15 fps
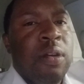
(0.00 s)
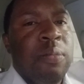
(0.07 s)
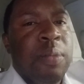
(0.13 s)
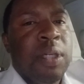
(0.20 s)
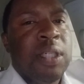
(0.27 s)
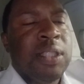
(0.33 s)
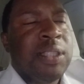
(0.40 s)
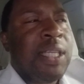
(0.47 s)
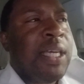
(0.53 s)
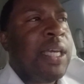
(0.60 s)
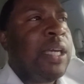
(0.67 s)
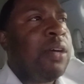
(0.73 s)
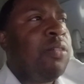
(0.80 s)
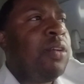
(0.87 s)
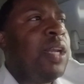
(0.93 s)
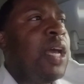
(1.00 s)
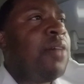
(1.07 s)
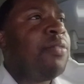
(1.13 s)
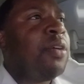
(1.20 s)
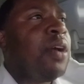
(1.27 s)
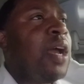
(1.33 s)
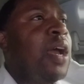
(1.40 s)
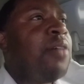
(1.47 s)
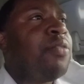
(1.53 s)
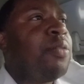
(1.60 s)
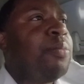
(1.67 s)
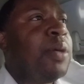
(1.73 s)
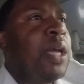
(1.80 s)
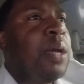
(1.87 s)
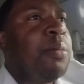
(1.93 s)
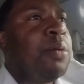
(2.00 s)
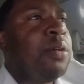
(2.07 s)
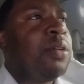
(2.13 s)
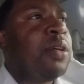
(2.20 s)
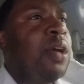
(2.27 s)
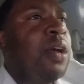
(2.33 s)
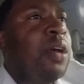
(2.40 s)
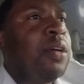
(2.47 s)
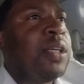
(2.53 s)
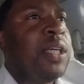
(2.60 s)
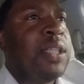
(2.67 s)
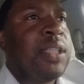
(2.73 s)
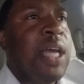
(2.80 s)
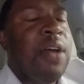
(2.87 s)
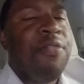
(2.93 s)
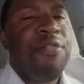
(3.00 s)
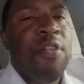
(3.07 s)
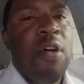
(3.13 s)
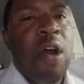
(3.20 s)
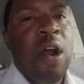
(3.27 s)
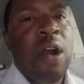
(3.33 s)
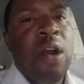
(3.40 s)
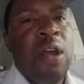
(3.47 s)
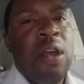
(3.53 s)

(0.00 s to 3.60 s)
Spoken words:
because they ain't going to never, ever be able to get that far.